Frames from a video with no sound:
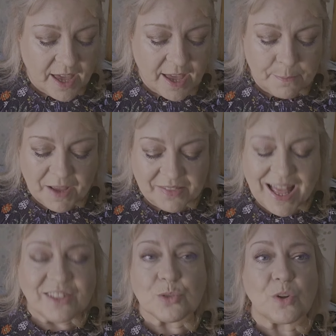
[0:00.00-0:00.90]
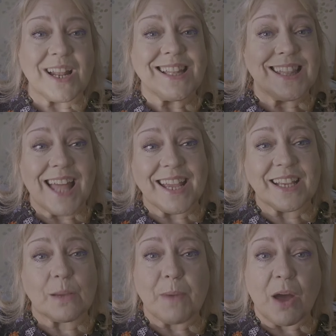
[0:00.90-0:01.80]
And that's what I
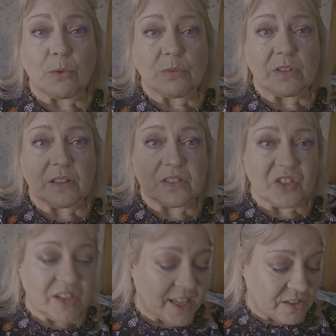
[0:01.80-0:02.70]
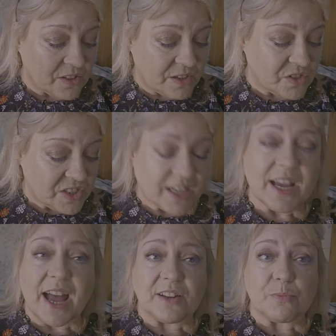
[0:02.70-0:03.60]
like about stick
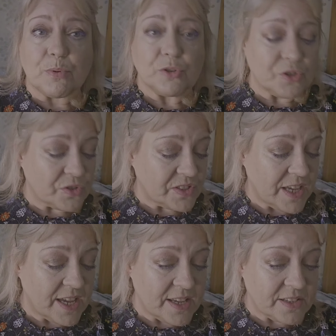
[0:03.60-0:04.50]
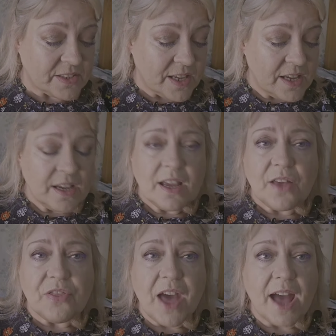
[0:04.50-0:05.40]
kind of products is
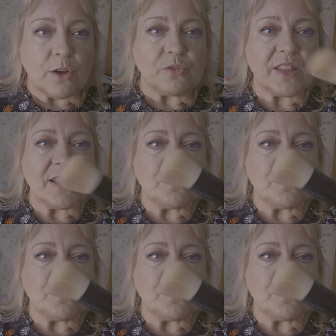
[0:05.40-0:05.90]
that, oh,